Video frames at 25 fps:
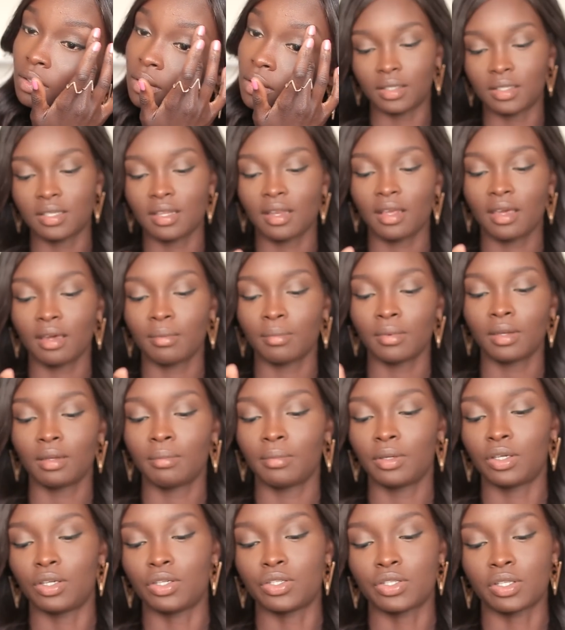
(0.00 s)
And today I'm going
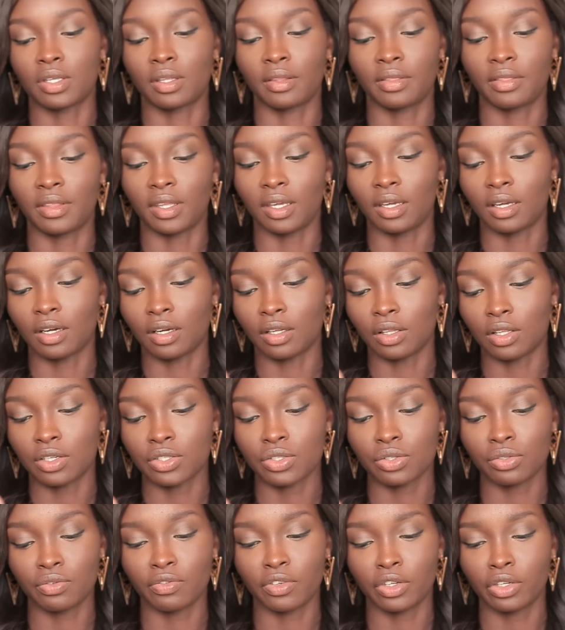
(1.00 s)
to be using the
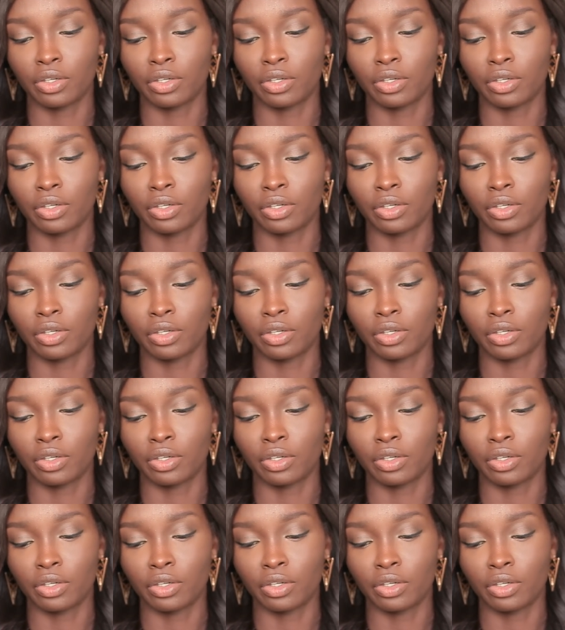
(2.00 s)
Colossal